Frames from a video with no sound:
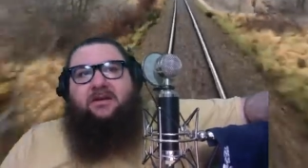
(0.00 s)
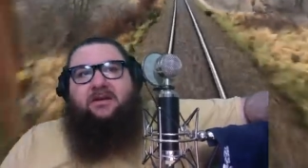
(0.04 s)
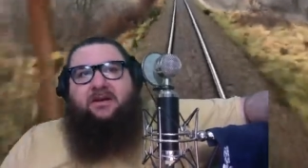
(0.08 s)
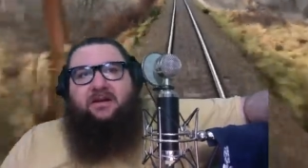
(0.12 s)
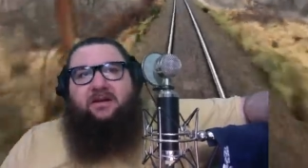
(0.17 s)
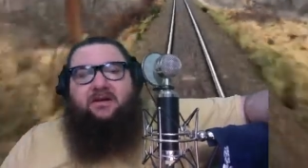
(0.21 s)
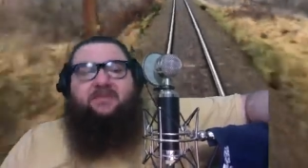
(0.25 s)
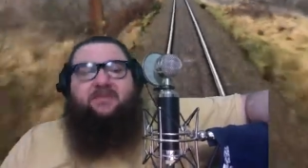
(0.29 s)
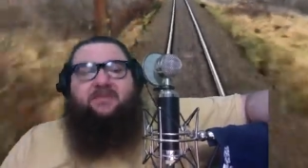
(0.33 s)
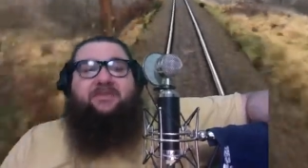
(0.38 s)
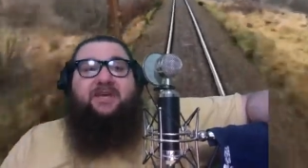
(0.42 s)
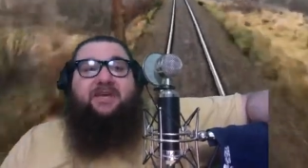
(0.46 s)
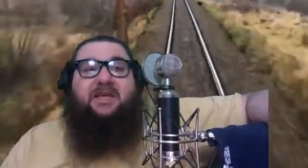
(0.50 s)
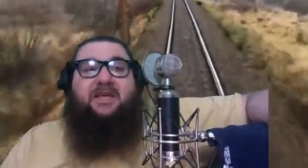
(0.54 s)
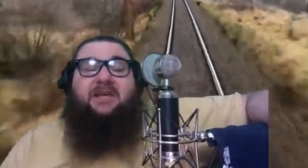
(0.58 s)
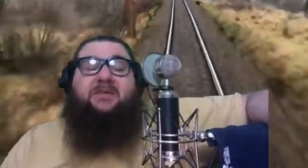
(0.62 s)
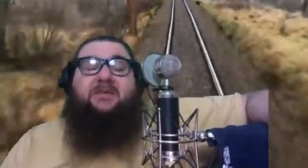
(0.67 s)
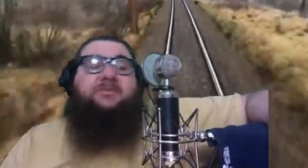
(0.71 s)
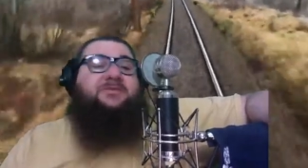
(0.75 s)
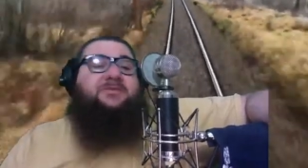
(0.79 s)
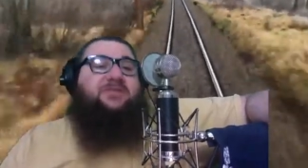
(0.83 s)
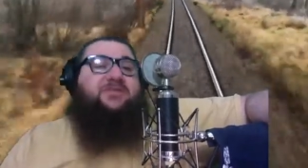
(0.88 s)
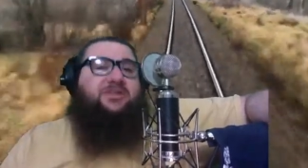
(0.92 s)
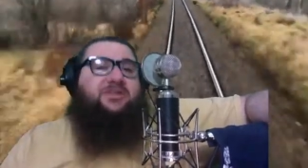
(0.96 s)
of
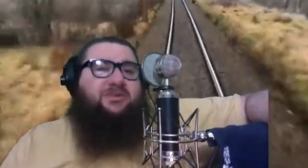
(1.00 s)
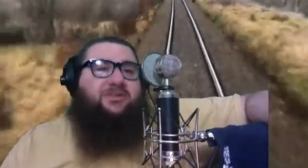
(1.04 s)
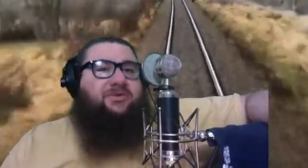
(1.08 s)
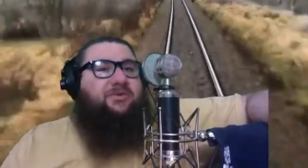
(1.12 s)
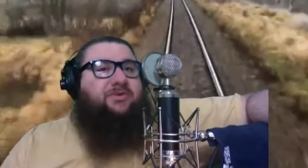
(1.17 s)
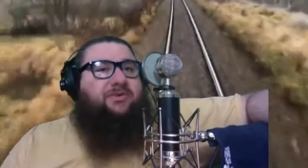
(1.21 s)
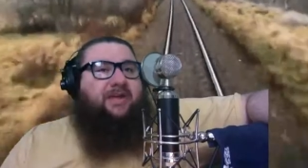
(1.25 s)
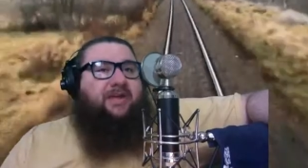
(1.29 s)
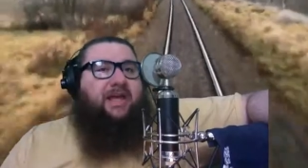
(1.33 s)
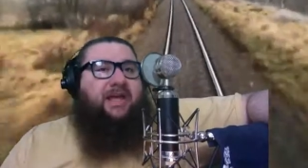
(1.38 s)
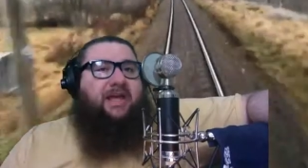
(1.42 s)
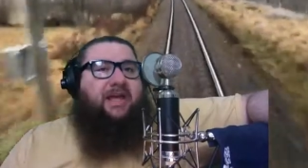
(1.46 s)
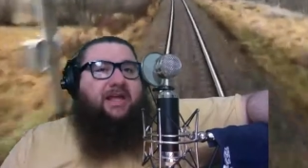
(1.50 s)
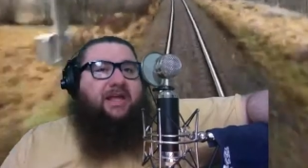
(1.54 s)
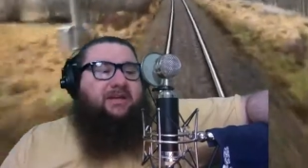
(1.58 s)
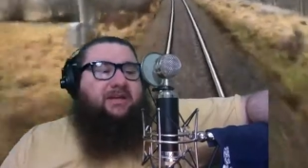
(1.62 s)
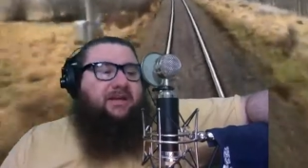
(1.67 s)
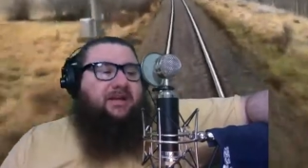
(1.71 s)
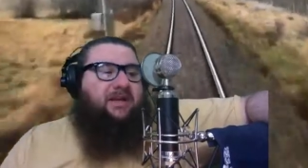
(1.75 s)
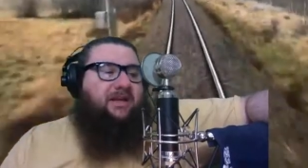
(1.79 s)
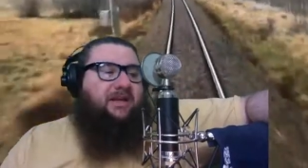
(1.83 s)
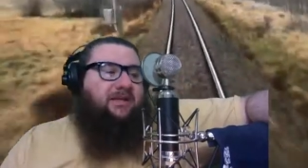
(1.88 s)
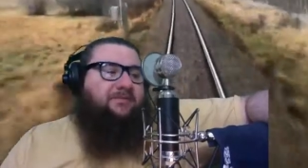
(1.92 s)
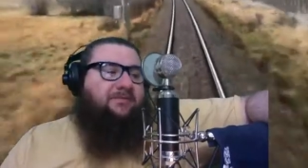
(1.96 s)
him to do that.
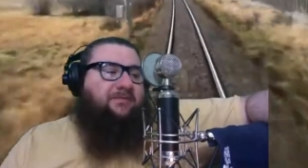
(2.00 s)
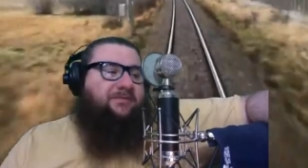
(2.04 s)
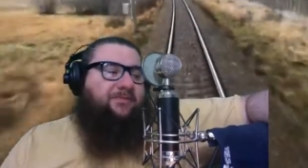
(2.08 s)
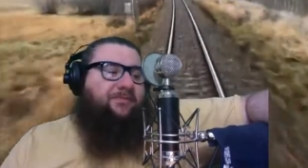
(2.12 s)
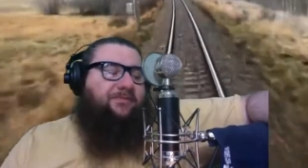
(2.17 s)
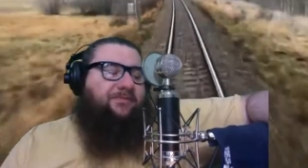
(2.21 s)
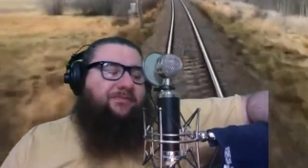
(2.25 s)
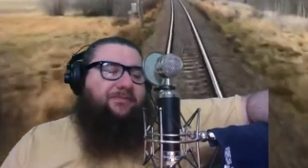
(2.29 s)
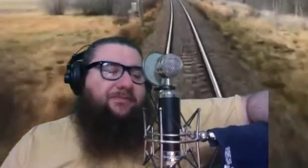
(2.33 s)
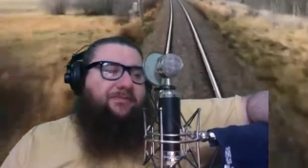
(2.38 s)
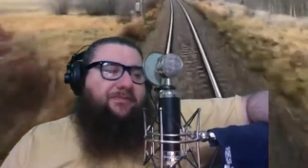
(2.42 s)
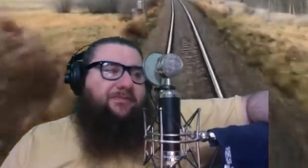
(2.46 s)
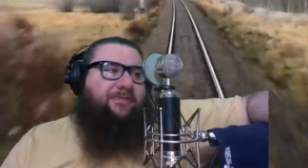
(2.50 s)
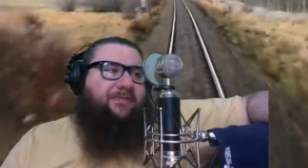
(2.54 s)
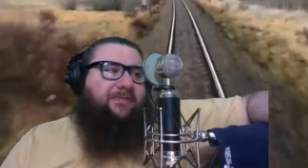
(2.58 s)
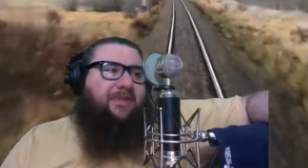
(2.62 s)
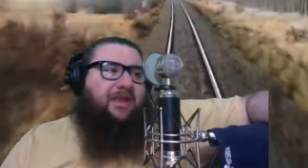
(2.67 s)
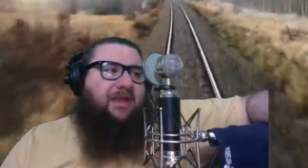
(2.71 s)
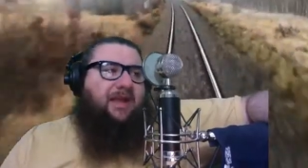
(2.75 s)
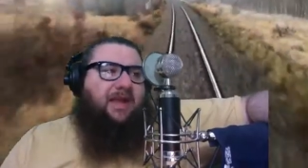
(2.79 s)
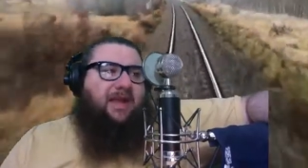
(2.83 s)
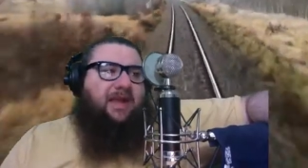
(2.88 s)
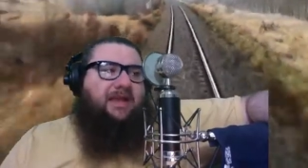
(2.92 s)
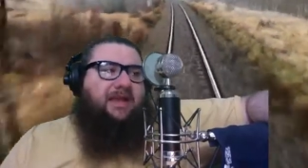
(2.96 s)
And
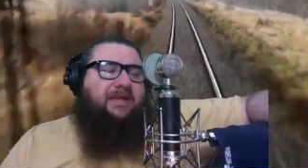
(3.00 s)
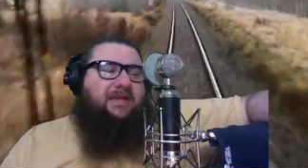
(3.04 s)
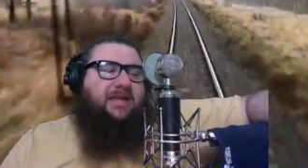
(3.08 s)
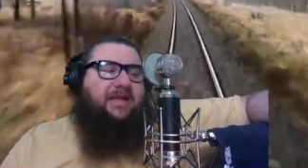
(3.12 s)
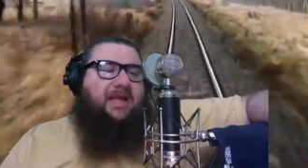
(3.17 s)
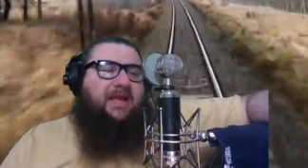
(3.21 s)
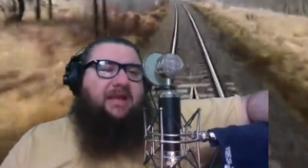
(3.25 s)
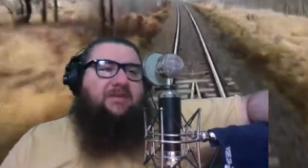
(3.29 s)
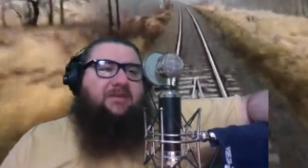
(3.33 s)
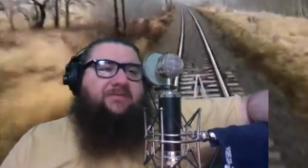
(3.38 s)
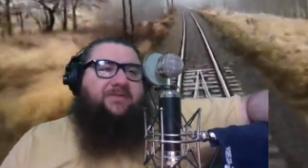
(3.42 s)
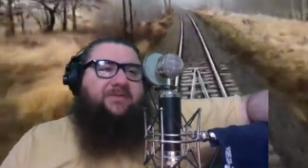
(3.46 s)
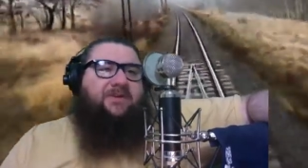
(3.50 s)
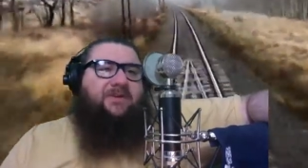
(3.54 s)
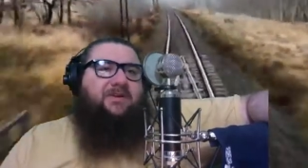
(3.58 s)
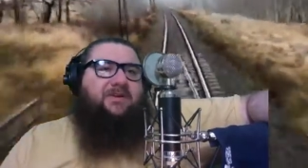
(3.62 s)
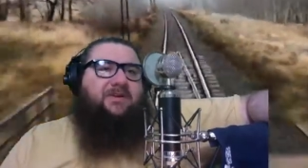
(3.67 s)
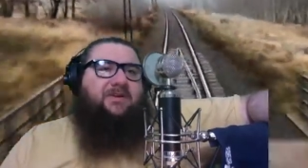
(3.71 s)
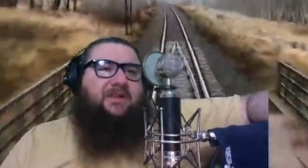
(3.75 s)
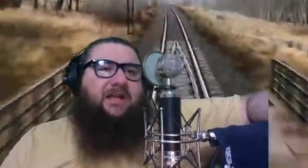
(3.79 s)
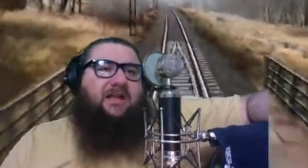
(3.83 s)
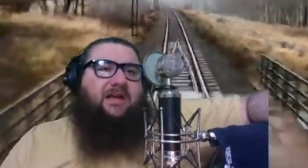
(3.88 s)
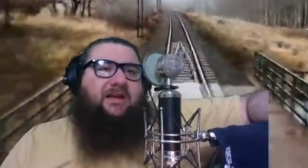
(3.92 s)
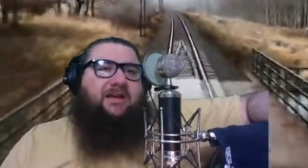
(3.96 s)
I kind of feel
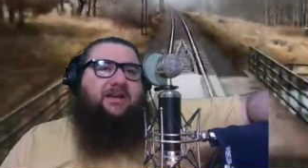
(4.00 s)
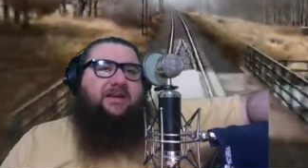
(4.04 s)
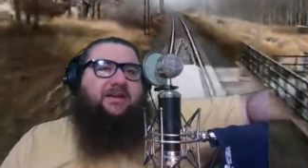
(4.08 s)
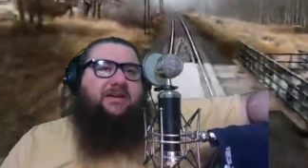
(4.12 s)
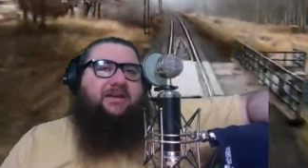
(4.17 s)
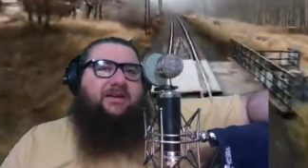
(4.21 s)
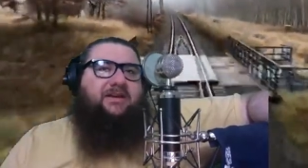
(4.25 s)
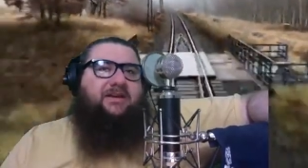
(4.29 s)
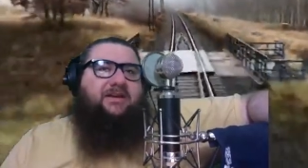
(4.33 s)
like